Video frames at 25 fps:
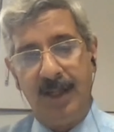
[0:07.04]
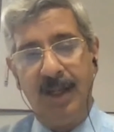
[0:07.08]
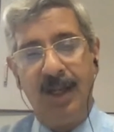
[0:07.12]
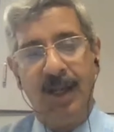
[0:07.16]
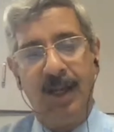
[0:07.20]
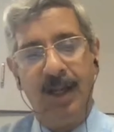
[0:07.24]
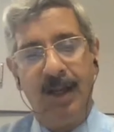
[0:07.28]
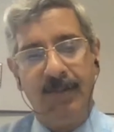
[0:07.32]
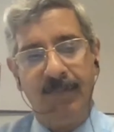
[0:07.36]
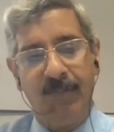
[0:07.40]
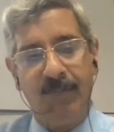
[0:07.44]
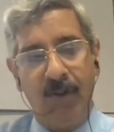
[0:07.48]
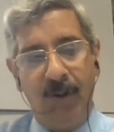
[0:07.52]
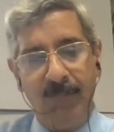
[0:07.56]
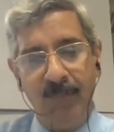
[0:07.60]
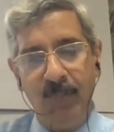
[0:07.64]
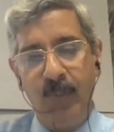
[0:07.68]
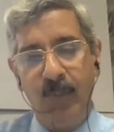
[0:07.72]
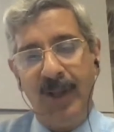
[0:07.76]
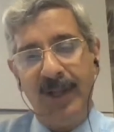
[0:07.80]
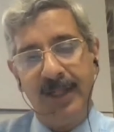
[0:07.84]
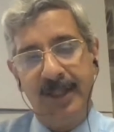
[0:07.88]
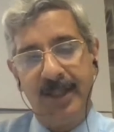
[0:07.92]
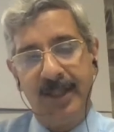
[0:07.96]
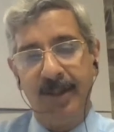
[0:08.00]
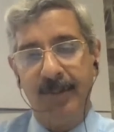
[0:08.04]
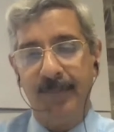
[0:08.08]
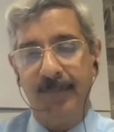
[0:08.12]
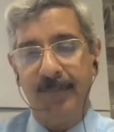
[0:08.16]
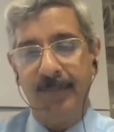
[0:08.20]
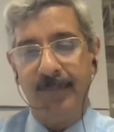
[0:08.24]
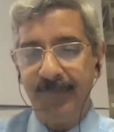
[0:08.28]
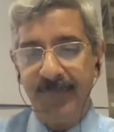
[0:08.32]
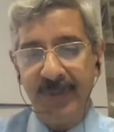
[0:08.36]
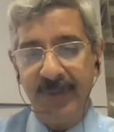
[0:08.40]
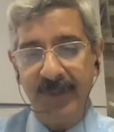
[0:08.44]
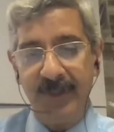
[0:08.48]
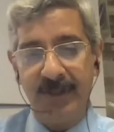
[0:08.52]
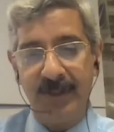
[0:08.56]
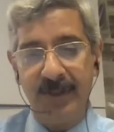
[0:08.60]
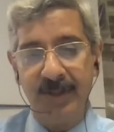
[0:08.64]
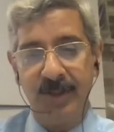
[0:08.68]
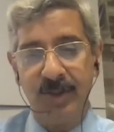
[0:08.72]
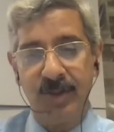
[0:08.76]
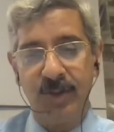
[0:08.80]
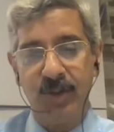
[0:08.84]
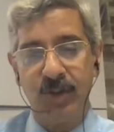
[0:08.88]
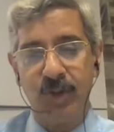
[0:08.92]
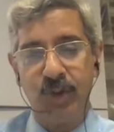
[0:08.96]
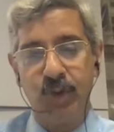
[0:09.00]
A warm welcome
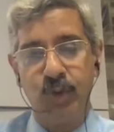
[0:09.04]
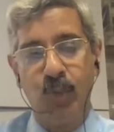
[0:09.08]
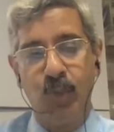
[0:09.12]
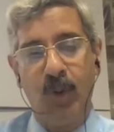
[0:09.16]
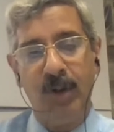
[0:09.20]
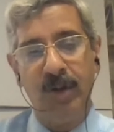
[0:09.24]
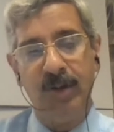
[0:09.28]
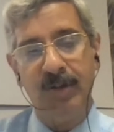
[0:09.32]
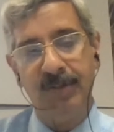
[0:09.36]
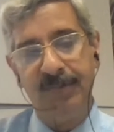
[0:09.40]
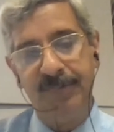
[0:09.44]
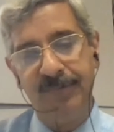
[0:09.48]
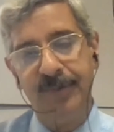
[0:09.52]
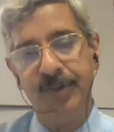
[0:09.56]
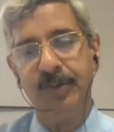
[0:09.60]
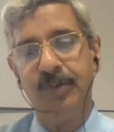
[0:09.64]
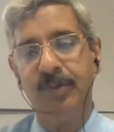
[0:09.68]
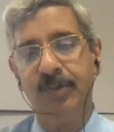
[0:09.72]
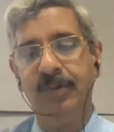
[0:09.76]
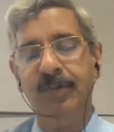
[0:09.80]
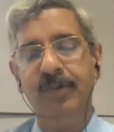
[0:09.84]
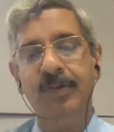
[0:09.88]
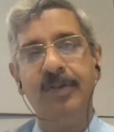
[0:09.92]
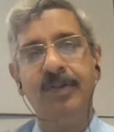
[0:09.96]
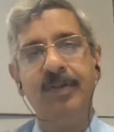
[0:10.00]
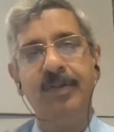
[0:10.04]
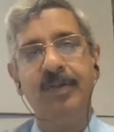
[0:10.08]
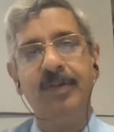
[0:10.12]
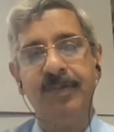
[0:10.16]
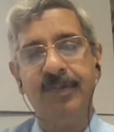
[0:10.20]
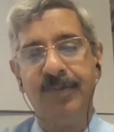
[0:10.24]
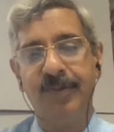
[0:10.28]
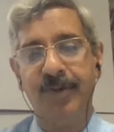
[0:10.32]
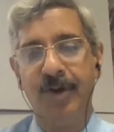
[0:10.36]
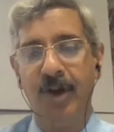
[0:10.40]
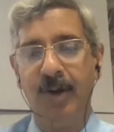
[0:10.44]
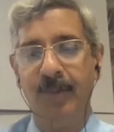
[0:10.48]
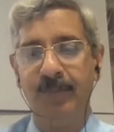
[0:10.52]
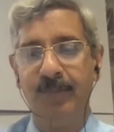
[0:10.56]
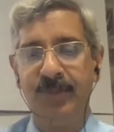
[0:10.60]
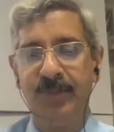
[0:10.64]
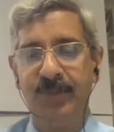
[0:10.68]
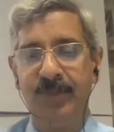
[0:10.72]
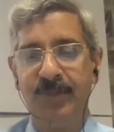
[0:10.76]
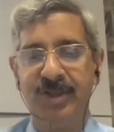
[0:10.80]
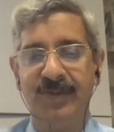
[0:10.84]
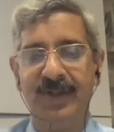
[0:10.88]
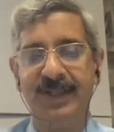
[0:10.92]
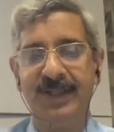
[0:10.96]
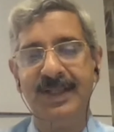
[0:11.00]
to all of you from
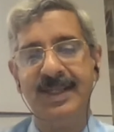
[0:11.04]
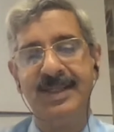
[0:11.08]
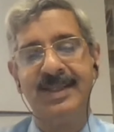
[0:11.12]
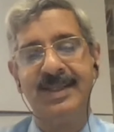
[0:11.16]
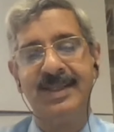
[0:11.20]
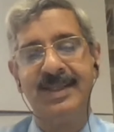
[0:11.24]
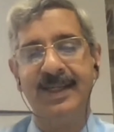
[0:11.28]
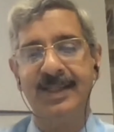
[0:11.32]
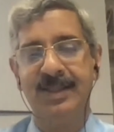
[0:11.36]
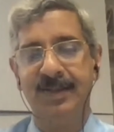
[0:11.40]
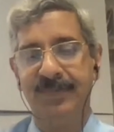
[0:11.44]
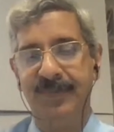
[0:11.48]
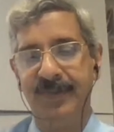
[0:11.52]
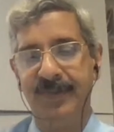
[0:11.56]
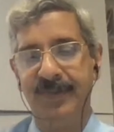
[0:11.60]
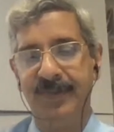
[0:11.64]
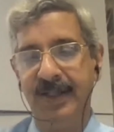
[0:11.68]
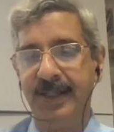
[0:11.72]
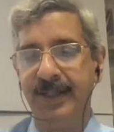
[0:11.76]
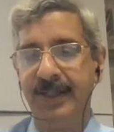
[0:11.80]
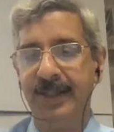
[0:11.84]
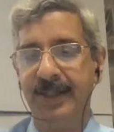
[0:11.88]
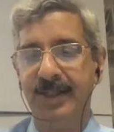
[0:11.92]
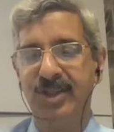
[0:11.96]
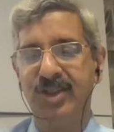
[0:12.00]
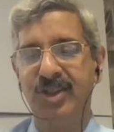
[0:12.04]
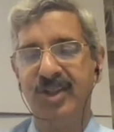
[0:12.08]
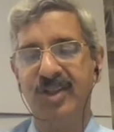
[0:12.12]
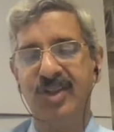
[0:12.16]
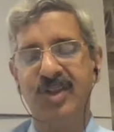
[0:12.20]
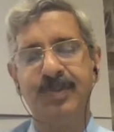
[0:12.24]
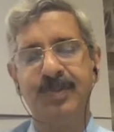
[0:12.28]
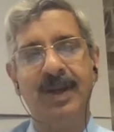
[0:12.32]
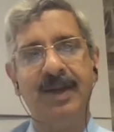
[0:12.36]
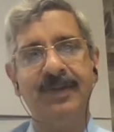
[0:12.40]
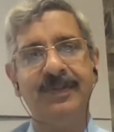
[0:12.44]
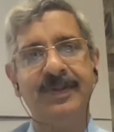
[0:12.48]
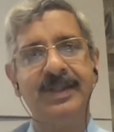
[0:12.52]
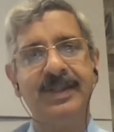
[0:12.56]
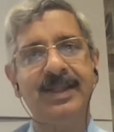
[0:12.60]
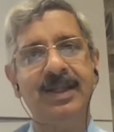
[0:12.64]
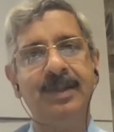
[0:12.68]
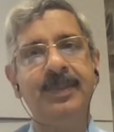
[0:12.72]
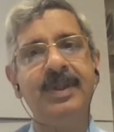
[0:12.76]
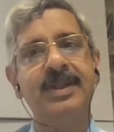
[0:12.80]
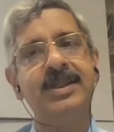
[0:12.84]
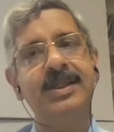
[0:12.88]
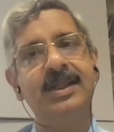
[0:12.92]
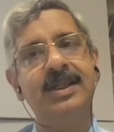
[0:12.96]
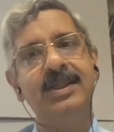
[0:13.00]
Shivani Scientific Industries Private
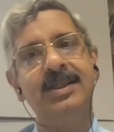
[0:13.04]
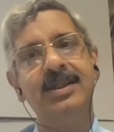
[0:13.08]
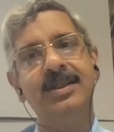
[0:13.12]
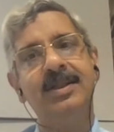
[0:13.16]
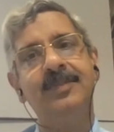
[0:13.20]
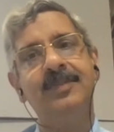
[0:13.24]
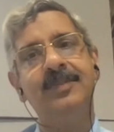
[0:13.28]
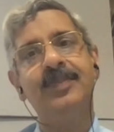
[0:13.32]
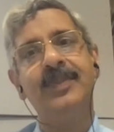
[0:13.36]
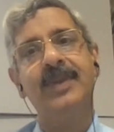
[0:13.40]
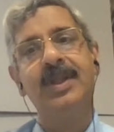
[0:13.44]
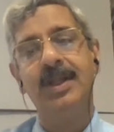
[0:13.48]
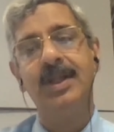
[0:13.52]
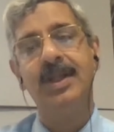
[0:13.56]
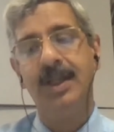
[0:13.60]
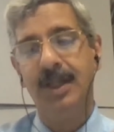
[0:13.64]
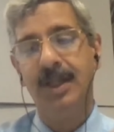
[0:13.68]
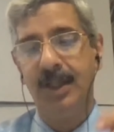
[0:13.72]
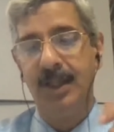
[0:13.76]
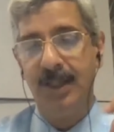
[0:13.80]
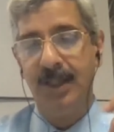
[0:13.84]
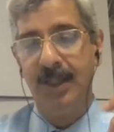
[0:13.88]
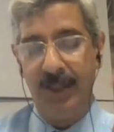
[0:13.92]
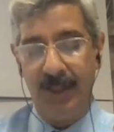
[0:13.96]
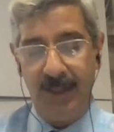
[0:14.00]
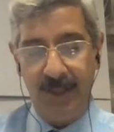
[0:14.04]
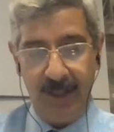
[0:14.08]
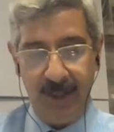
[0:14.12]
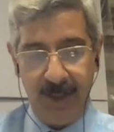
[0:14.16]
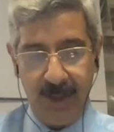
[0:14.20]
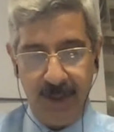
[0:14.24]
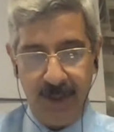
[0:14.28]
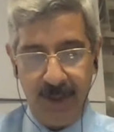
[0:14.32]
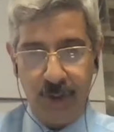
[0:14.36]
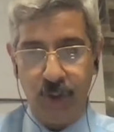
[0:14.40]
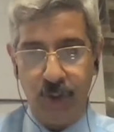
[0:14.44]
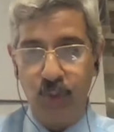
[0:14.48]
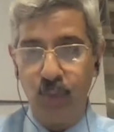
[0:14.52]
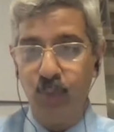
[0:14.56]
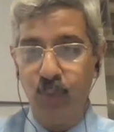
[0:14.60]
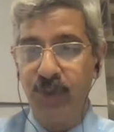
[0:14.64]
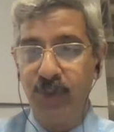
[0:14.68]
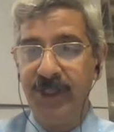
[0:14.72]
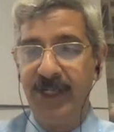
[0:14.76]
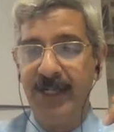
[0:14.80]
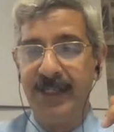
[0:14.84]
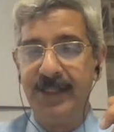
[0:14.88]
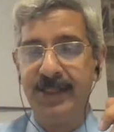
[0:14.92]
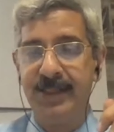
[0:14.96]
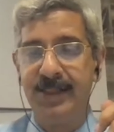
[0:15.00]
Limited to
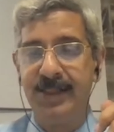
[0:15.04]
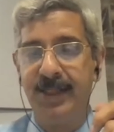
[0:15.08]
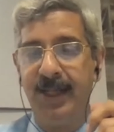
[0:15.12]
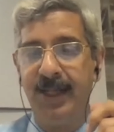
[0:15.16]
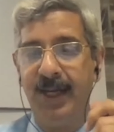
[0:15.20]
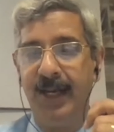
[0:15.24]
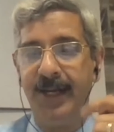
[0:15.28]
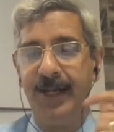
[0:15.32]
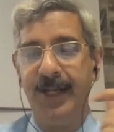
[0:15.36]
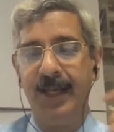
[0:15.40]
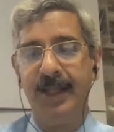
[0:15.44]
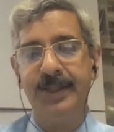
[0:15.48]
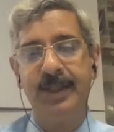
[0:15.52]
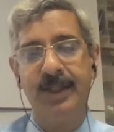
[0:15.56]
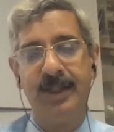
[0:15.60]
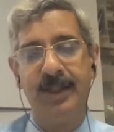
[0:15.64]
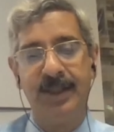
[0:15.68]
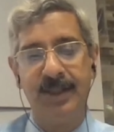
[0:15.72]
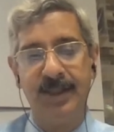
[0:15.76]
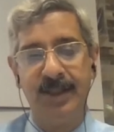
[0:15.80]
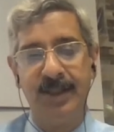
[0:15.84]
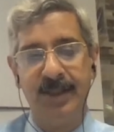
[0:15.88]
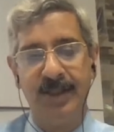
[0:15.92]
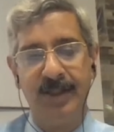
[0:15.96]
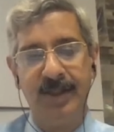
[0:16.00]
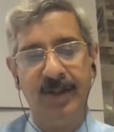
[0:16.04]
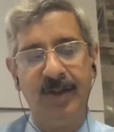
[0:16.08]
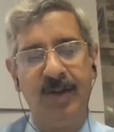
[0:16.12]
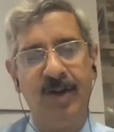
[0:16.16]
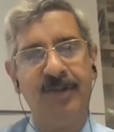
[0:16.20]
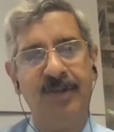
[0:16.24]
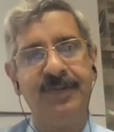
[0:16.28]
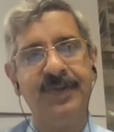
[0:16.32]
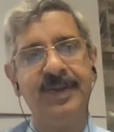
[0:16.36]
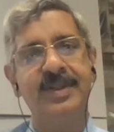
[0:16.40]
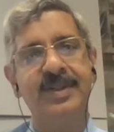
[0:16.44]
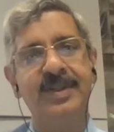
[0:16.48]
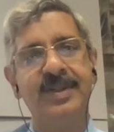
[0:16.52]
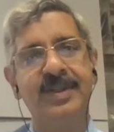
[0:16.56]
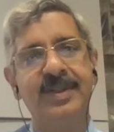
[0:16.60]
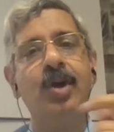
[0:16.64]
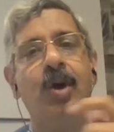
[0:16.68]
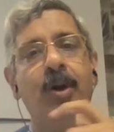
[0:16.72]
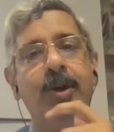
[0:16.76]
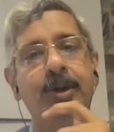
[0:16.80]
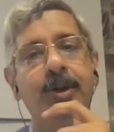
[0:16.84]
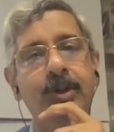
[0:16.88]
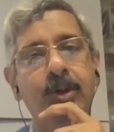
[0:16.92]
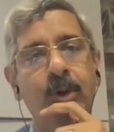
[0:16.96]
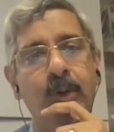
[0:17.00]
yet another of its
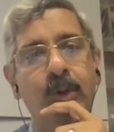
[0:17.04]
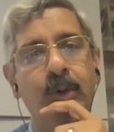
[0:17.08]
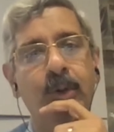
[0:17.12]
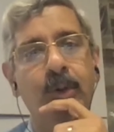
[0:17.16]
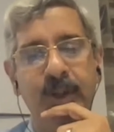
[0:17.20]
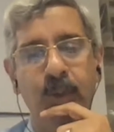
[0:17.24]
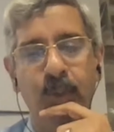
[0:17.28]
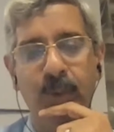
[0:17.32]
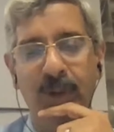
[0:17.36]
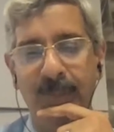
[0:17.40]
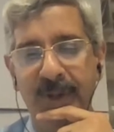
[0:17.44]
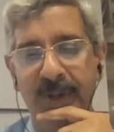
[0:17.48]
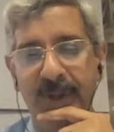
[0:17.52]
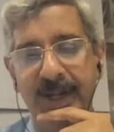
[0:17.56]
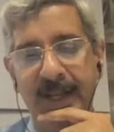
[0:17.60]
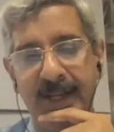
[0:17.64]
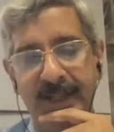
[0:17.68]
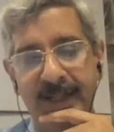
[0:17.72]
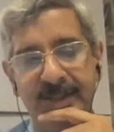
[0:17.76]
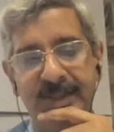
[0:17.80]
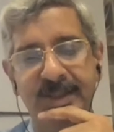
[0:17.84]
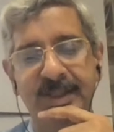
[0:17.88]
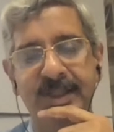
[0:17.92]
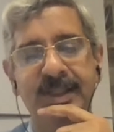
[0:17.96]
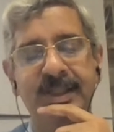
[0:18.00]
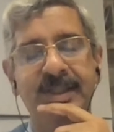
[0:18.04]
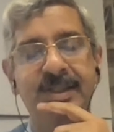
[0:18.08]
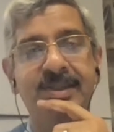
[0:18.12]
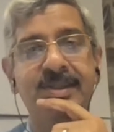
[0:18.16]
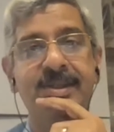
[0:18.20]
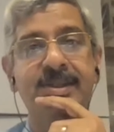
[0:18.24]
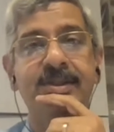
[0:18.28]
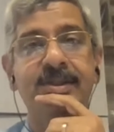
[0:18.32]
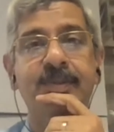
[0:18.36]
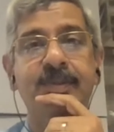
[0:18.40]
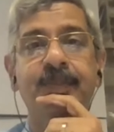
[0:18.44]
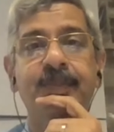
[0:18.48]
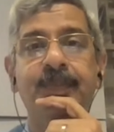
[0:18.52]
ongoing webinar series.